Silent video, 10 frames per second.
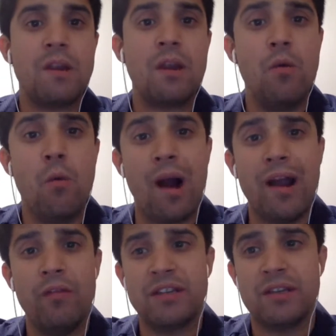
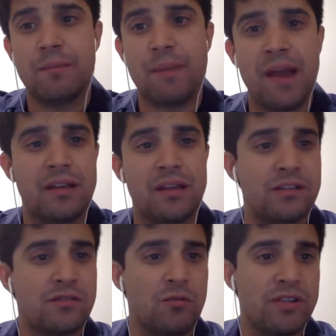While the
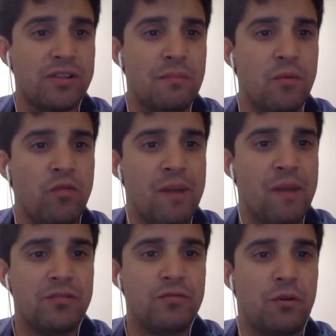independence was a
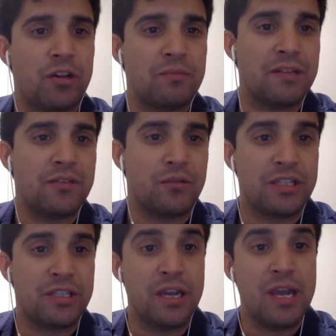movement toward
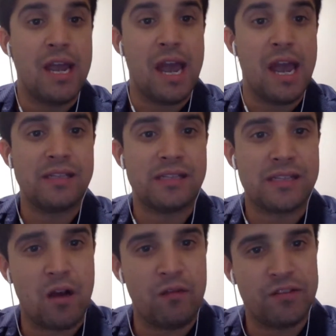maturity and
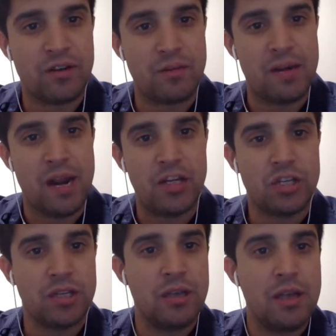
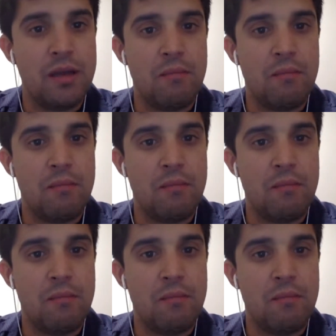self-determination,